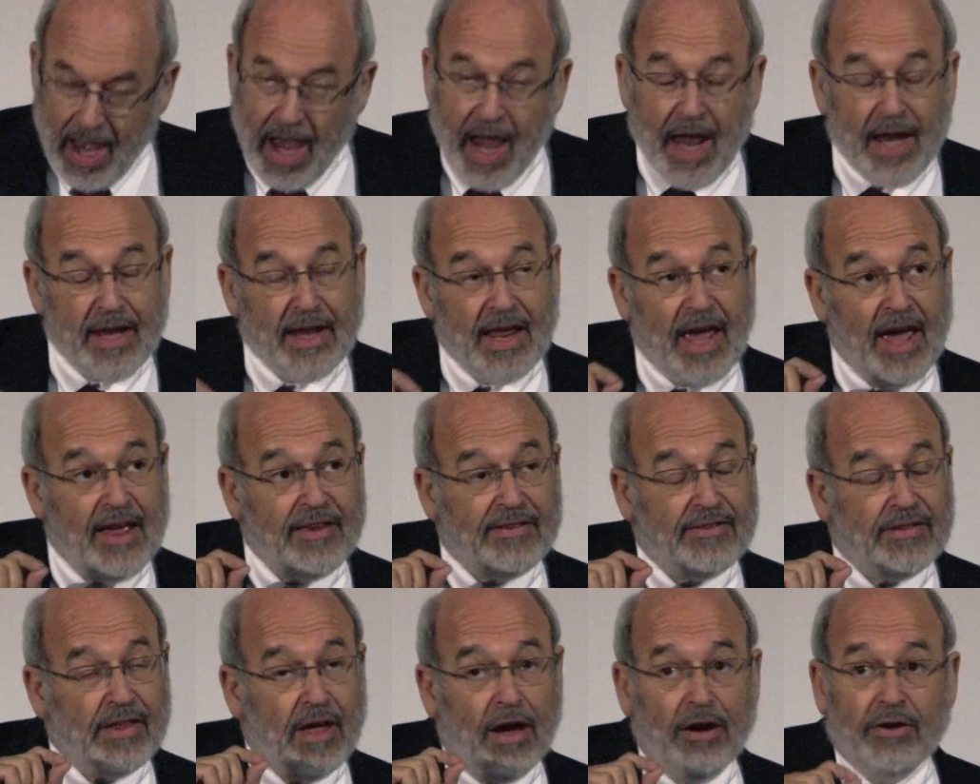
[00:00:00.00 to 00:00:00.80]
And
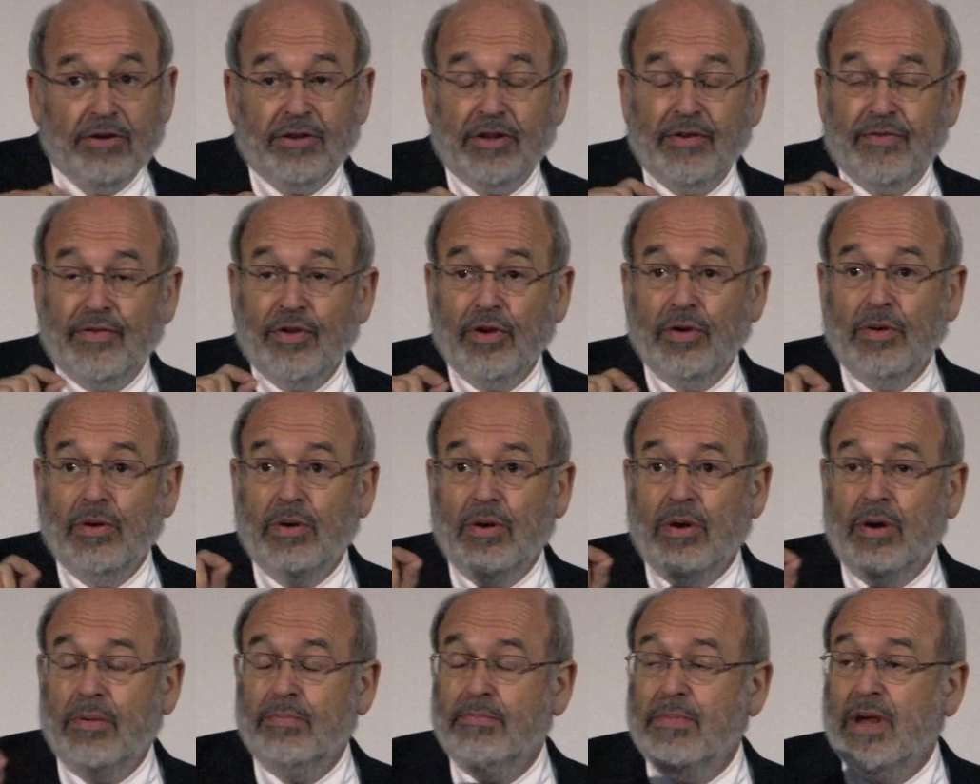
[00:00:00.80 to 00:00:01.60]
as those of you
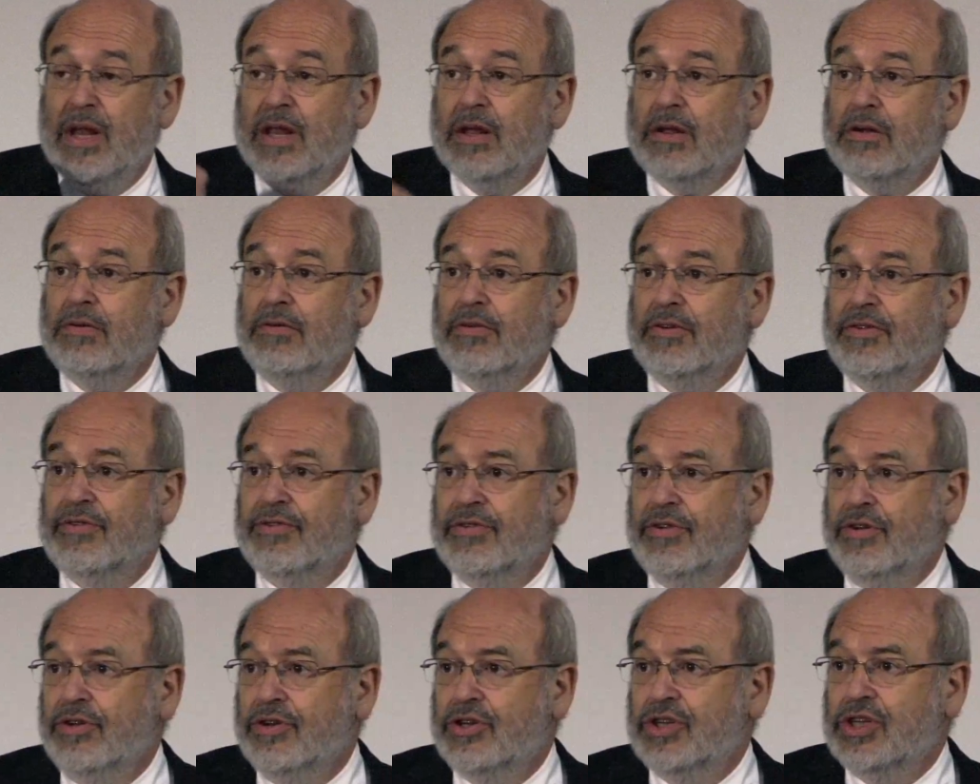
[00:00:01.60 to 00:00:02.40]
who are in medical
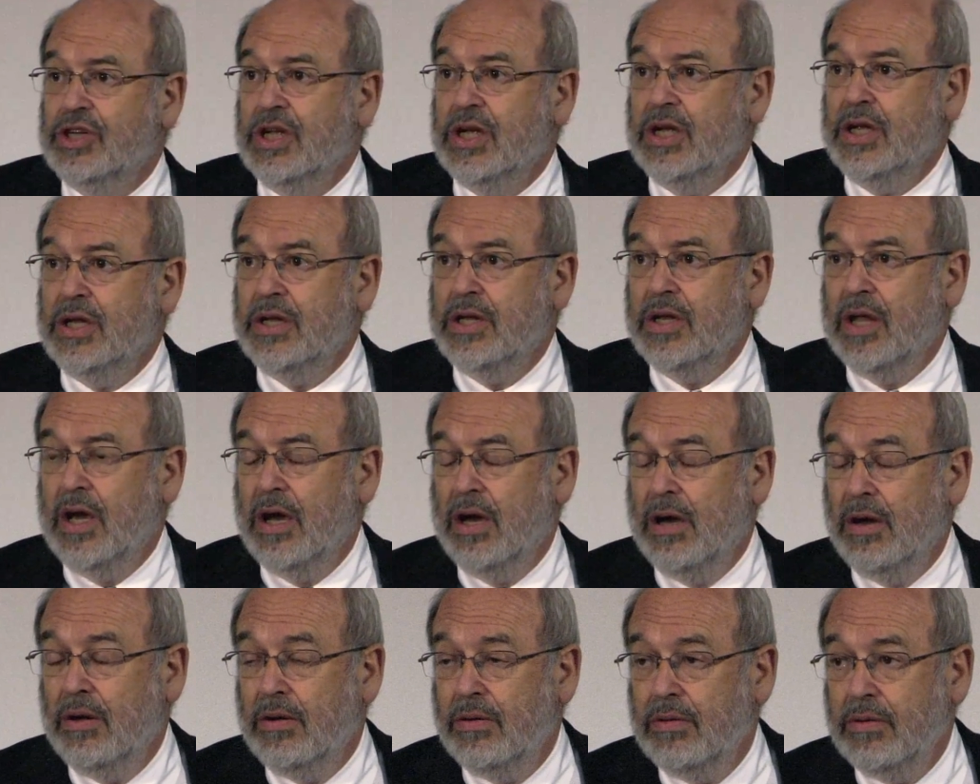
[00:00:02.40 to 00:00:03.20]
research here
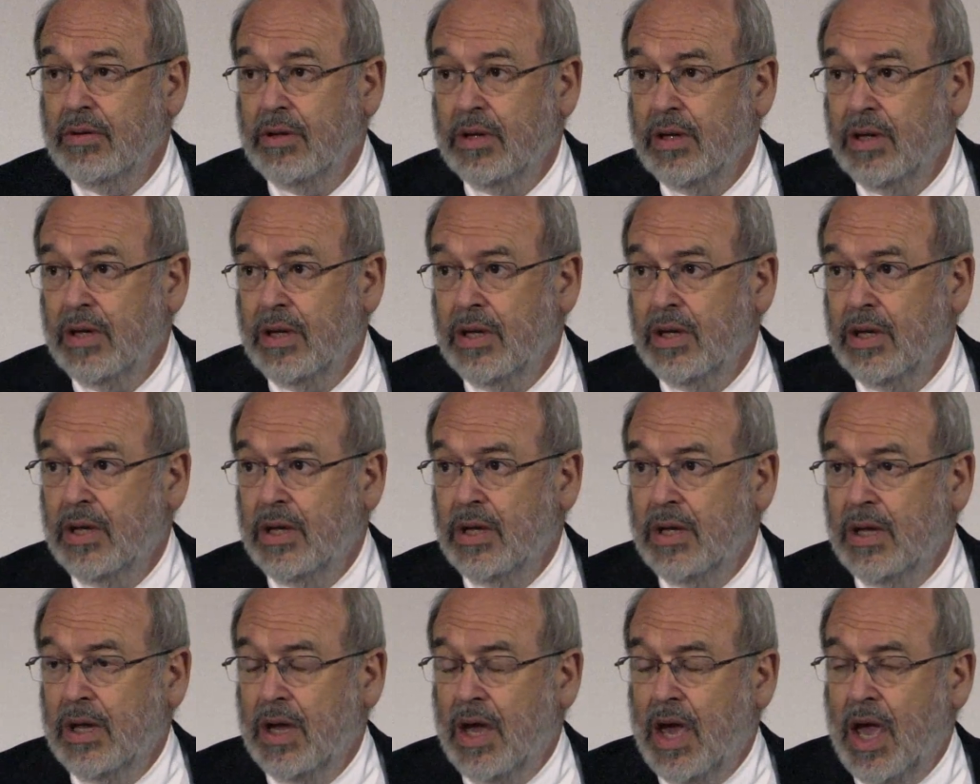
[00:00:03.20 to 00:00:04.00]
know,
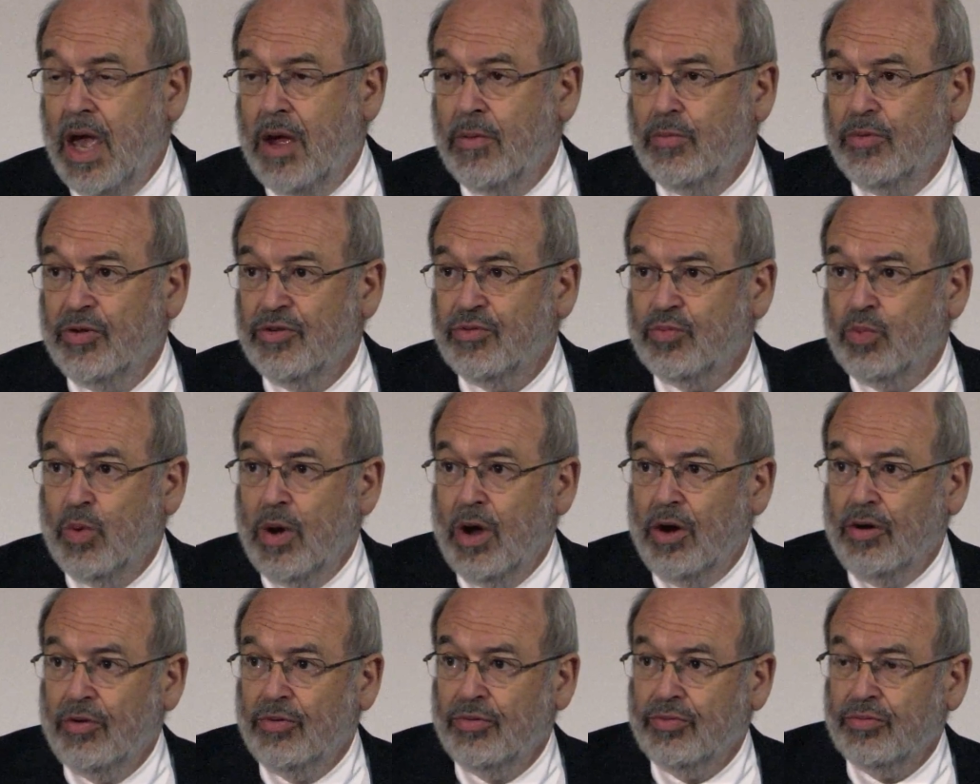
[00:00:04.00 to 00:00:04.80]
and was
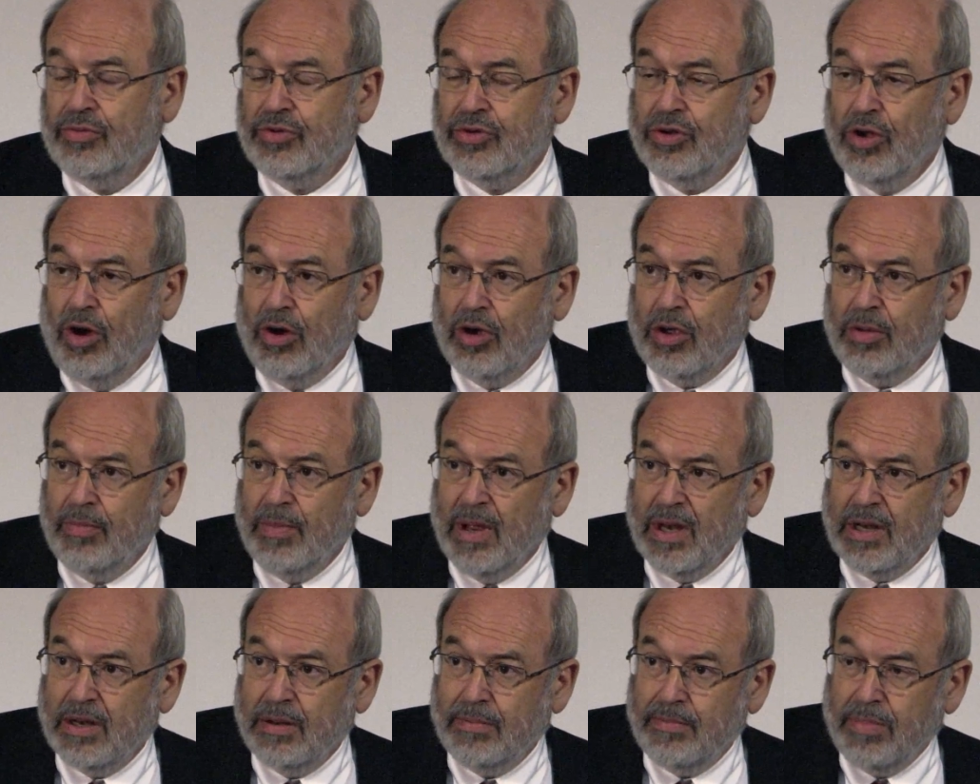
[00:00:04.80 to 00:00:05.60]
well
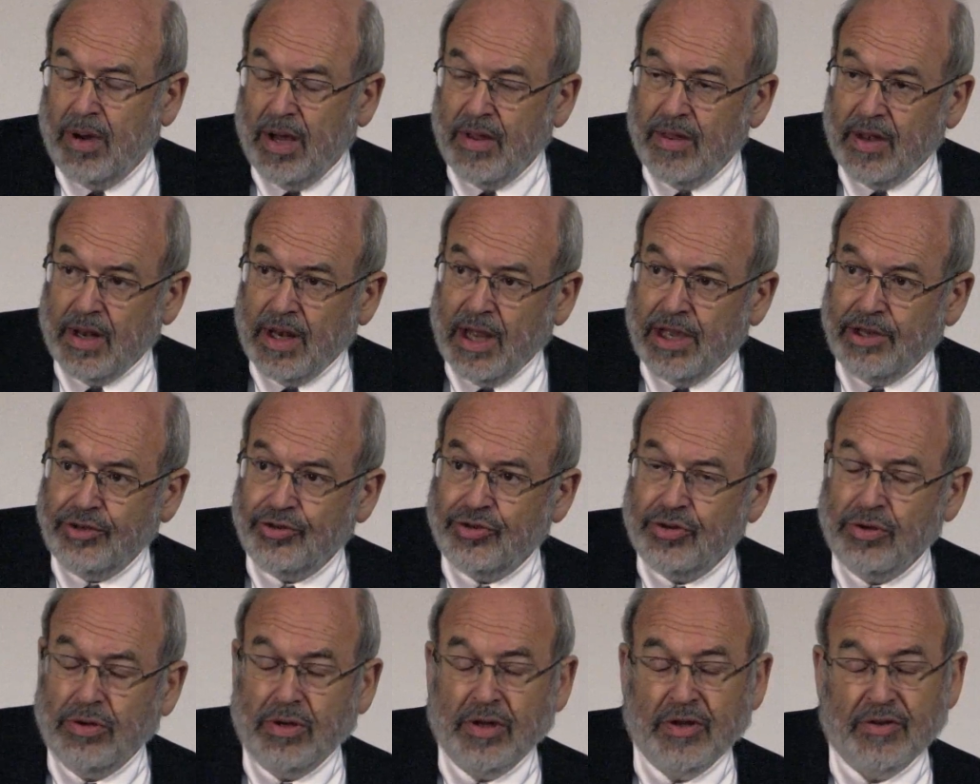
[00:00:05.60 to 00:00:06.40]
documented by the late
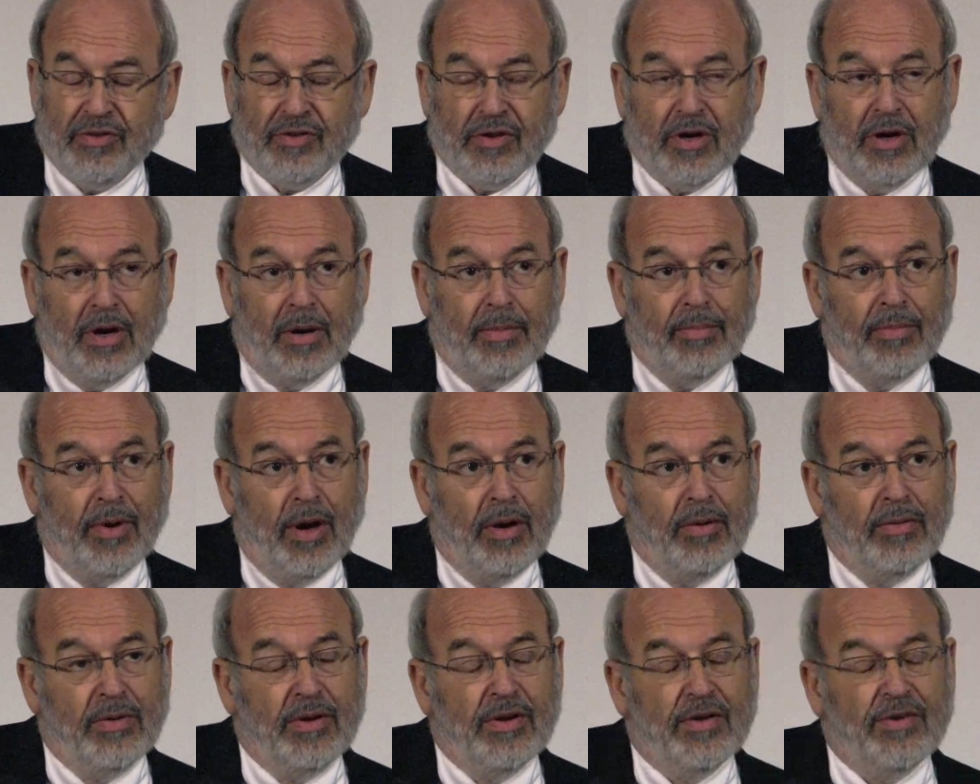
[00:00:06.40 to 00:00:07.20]
Julius
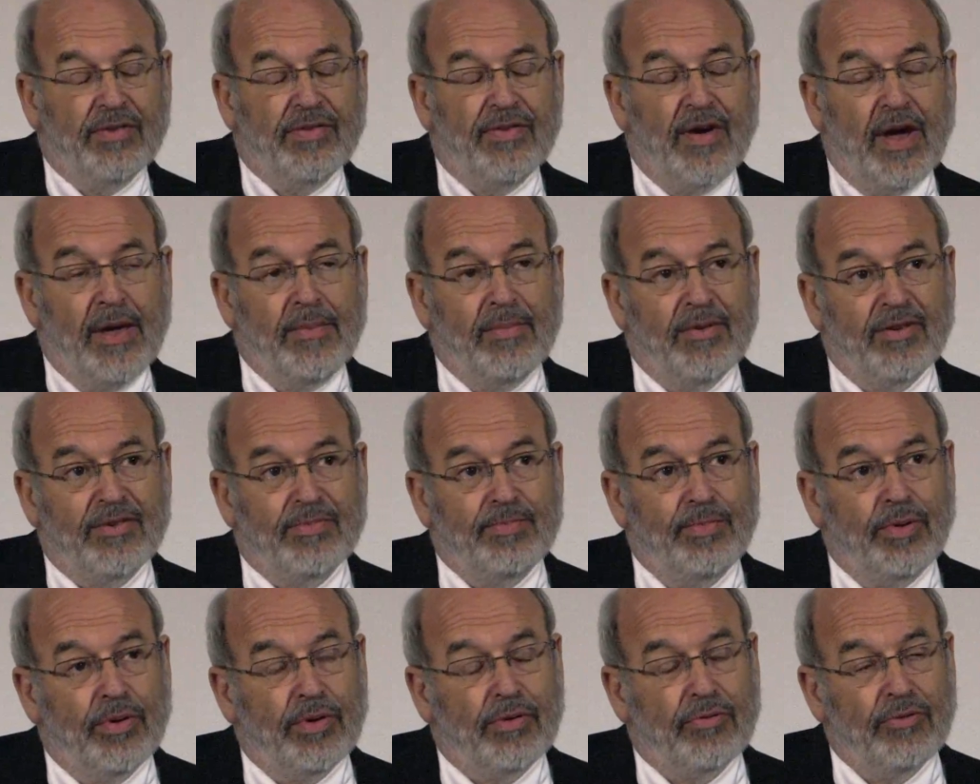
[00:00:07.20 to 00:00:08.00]
Conroe in his famous
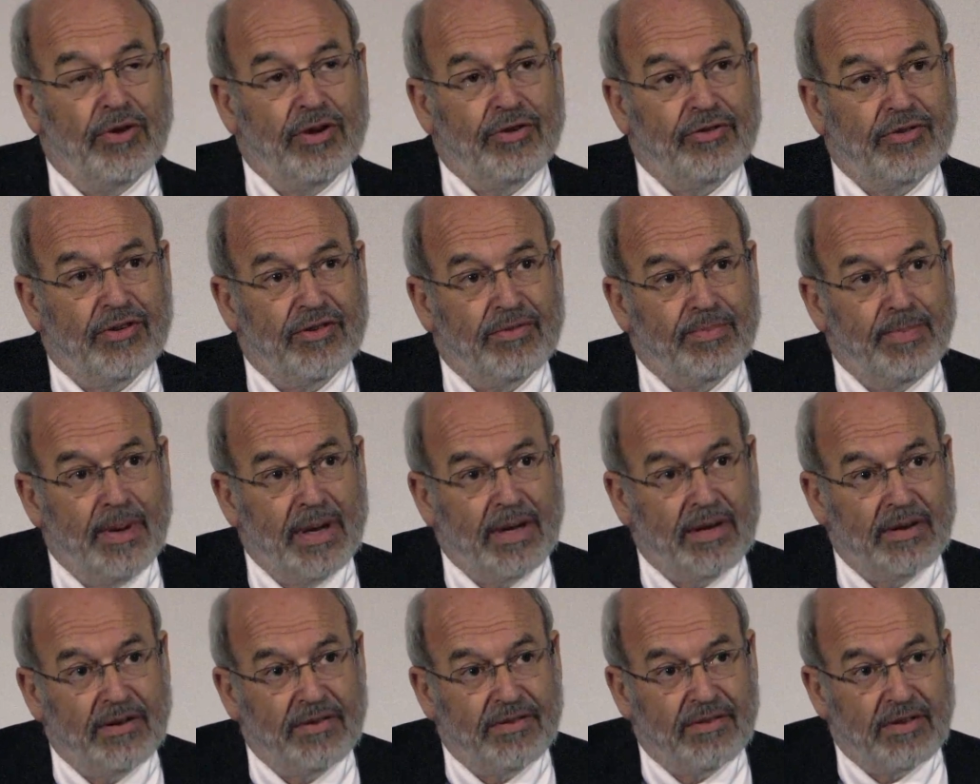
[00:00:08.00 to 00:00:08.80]
book
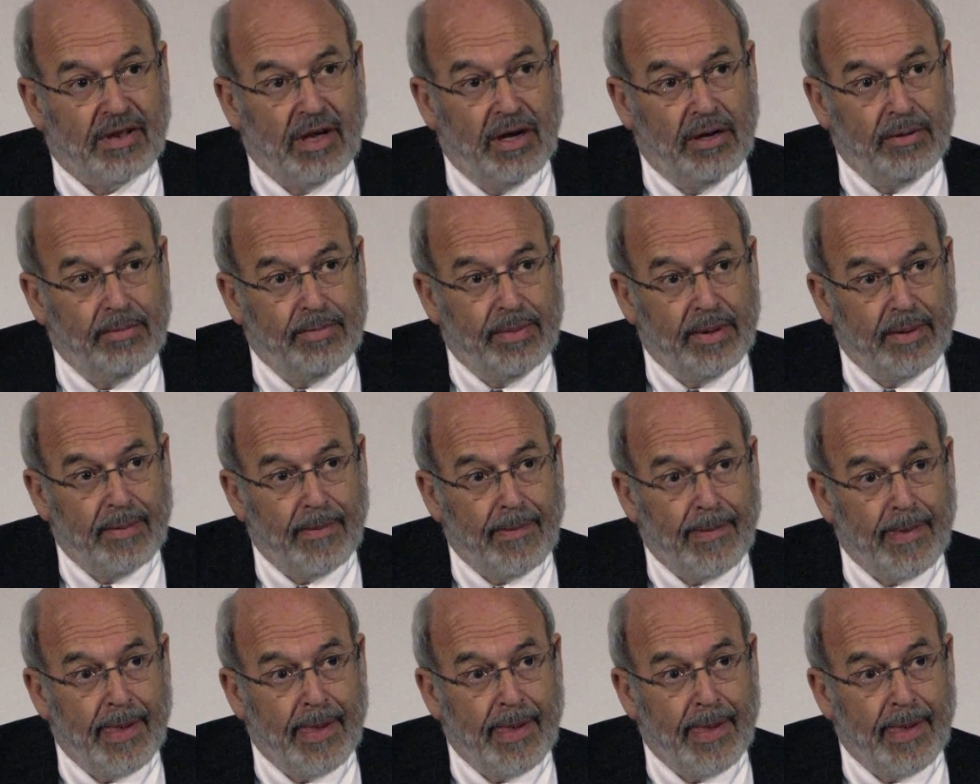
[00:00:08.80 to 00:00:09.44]
Retrospectoscope,